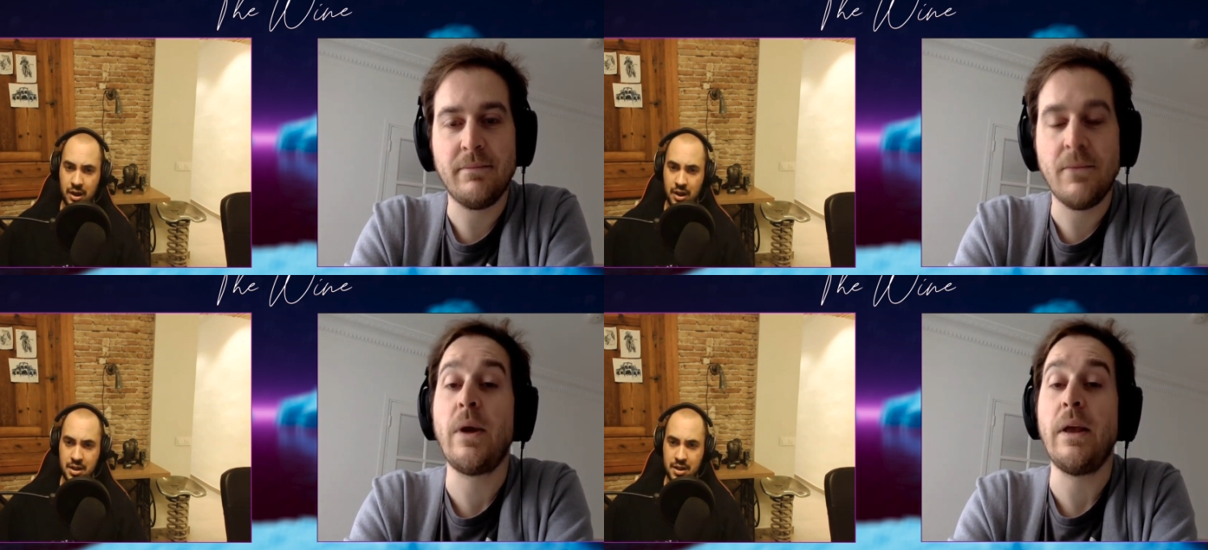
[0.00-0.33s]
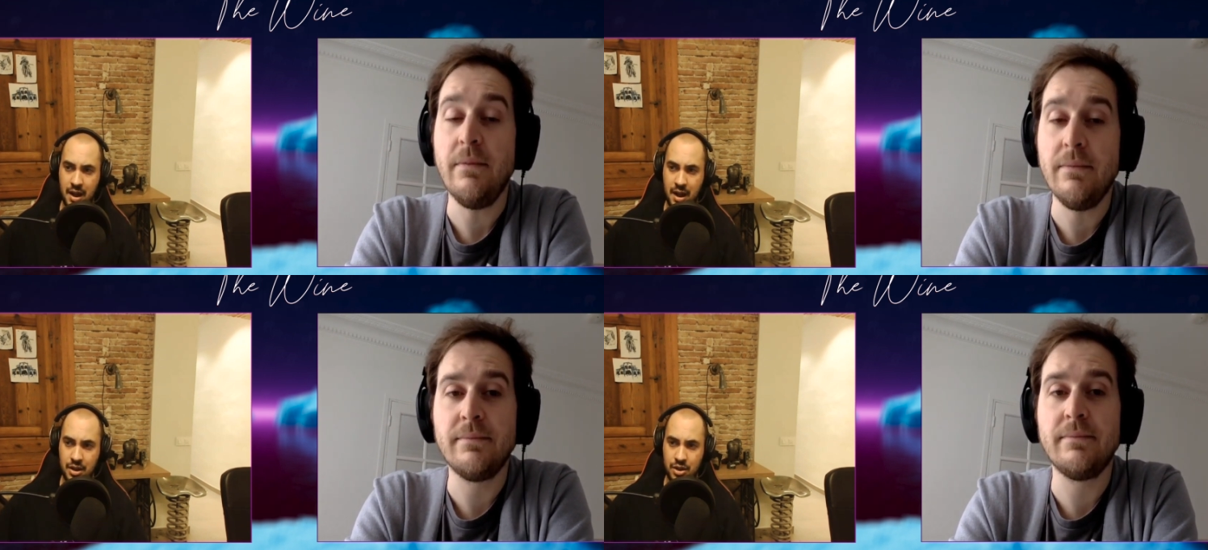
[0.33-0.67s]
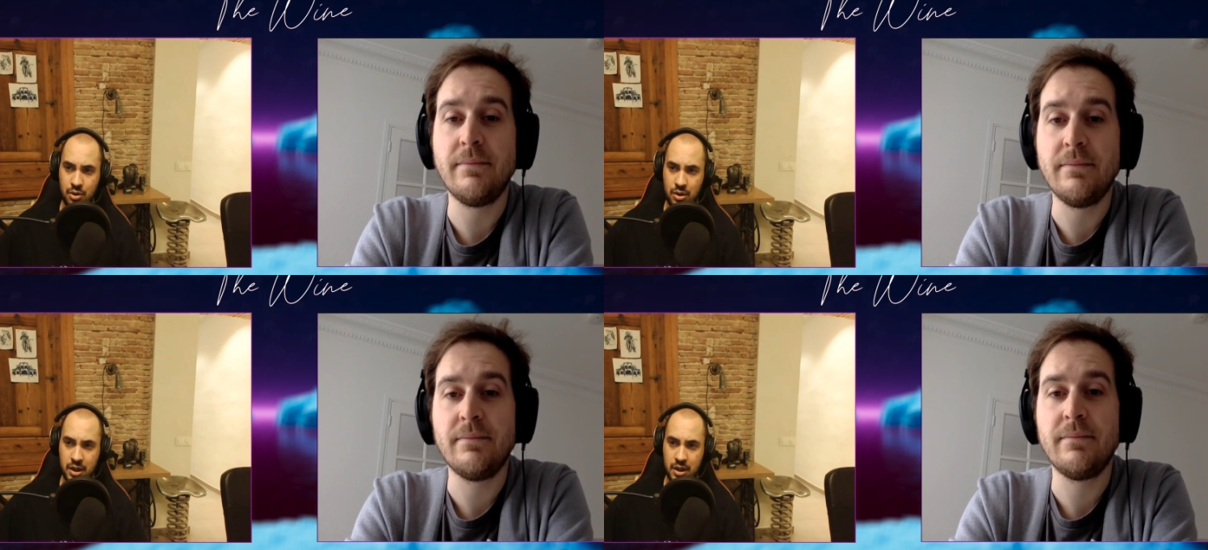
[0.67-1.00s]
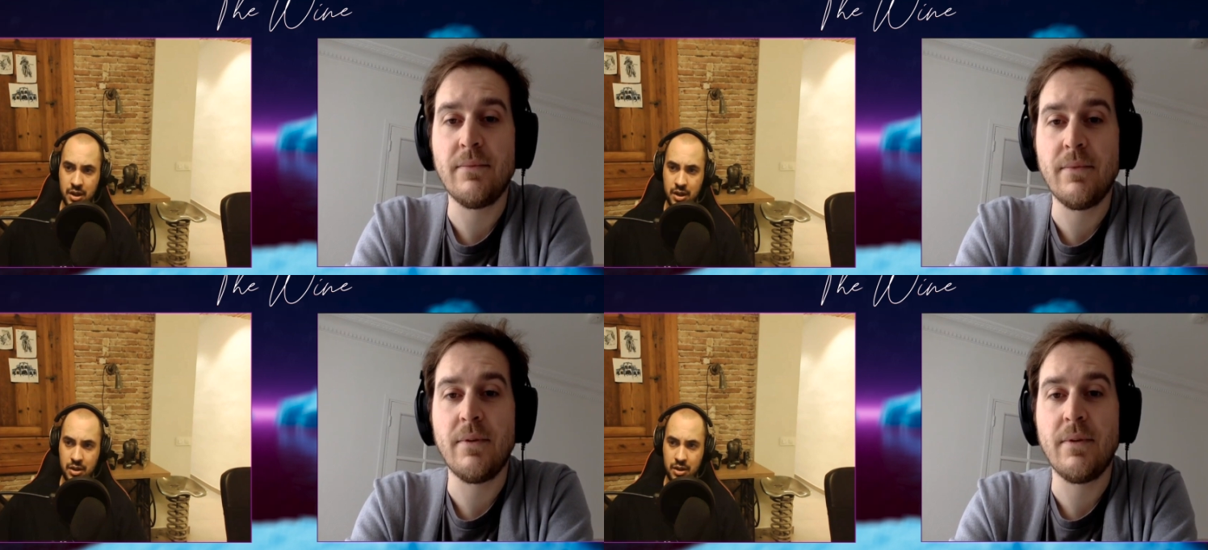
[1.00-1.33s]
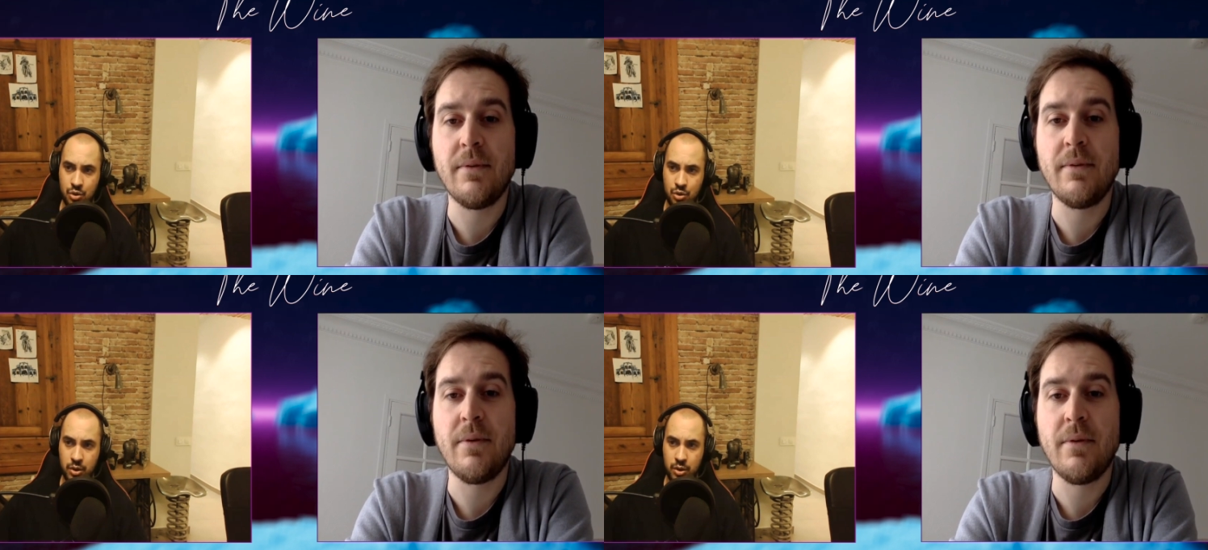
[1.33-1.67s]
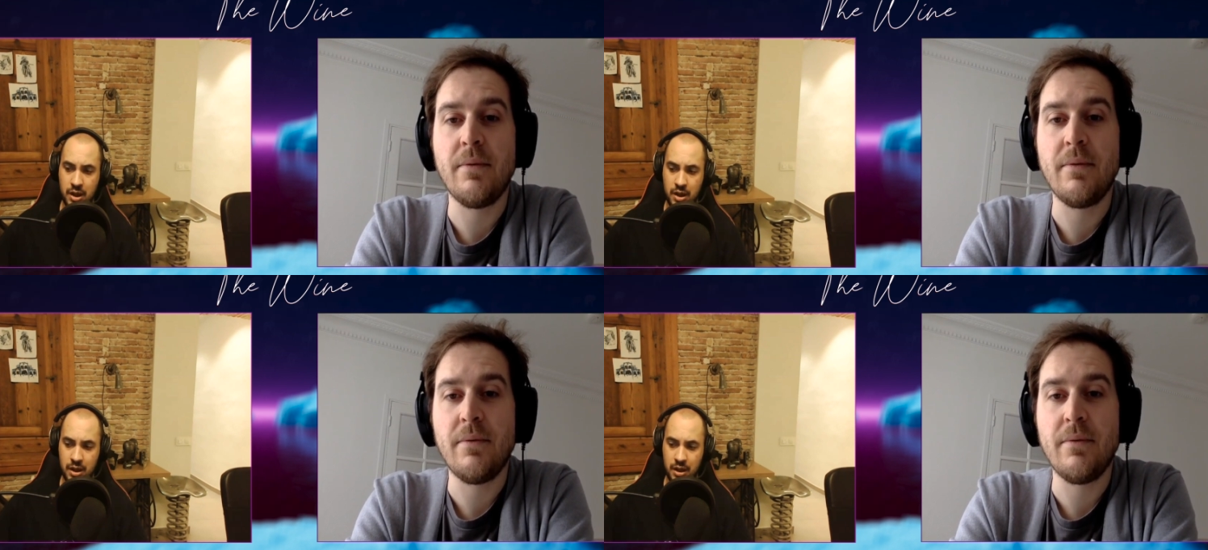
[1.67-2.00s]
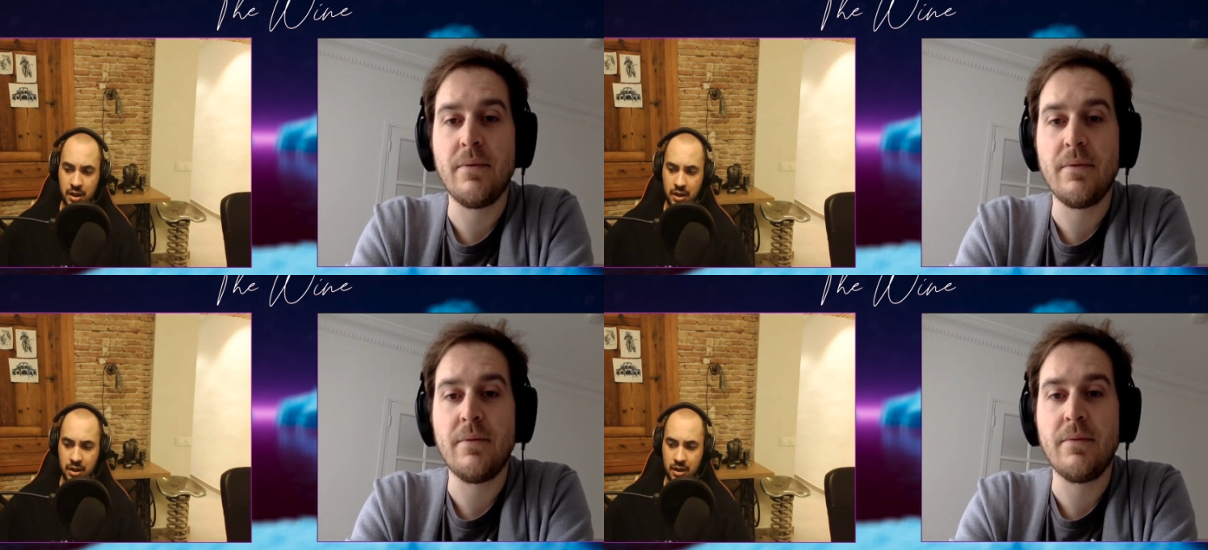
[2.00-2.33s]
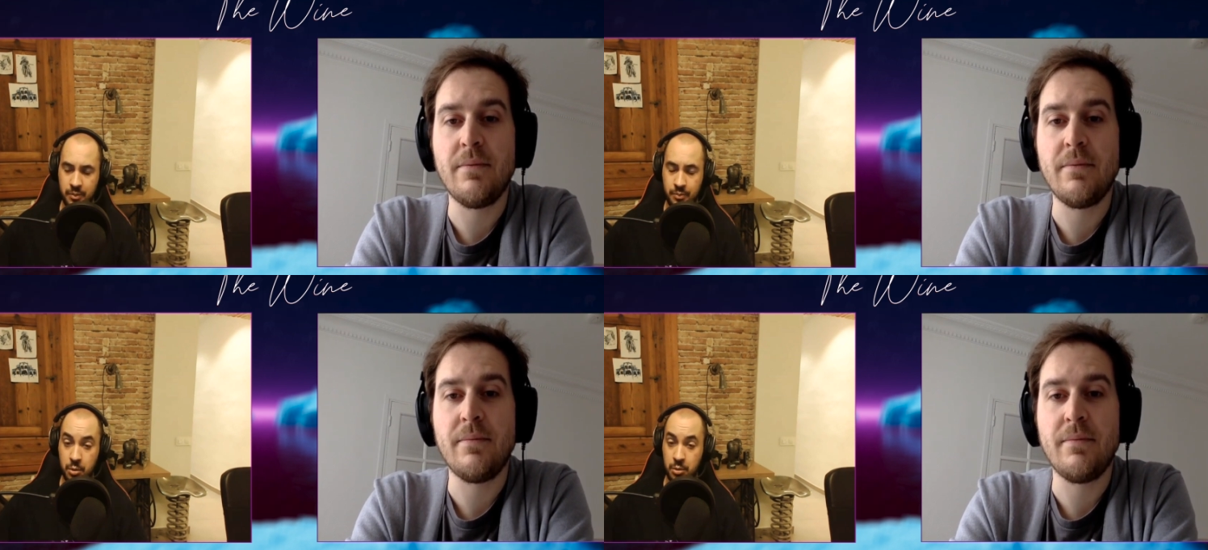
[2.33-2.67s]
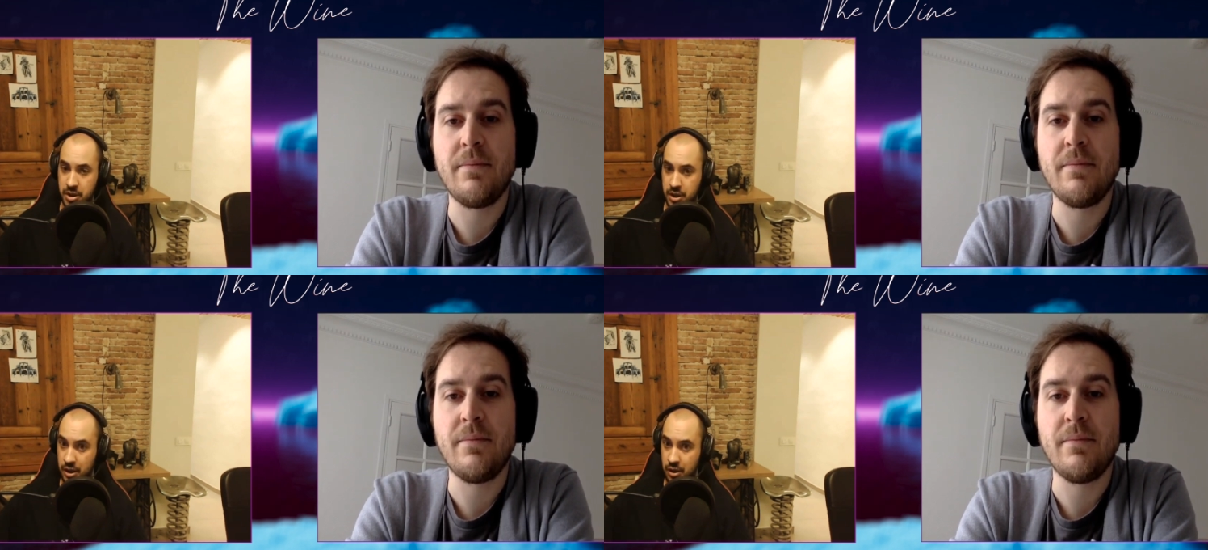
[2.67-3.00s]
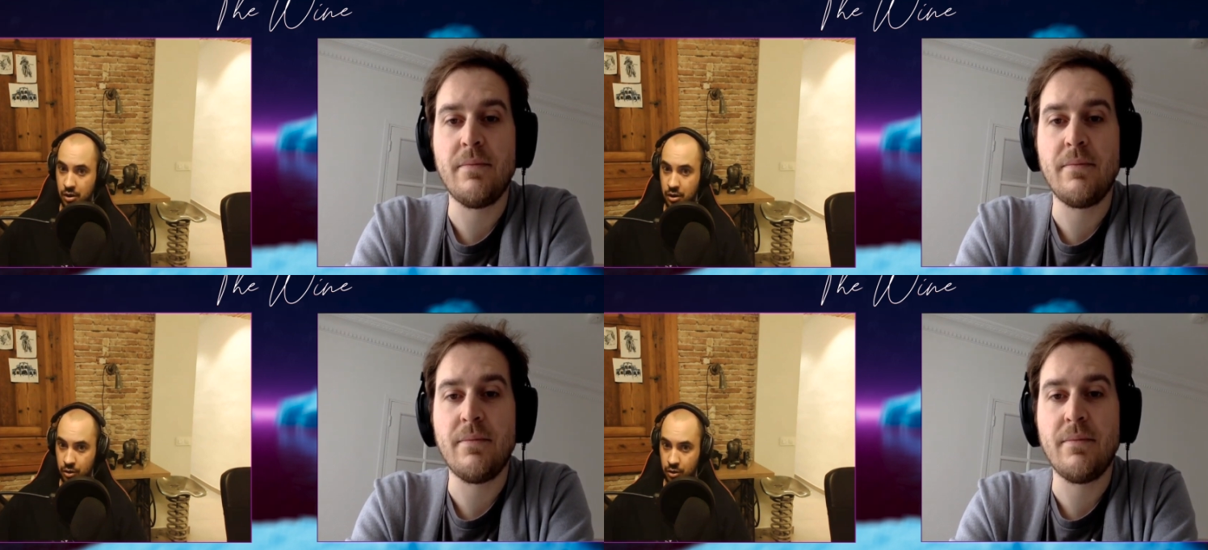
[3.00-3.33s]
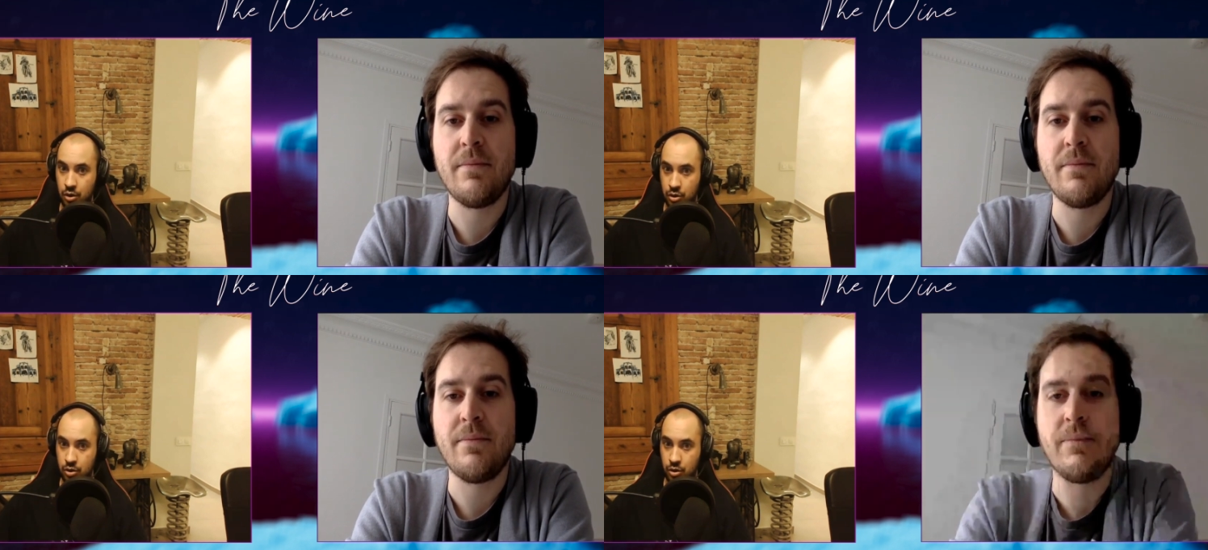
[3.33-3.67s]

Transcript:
Speaker 1: He's okay. actually doing the publishing on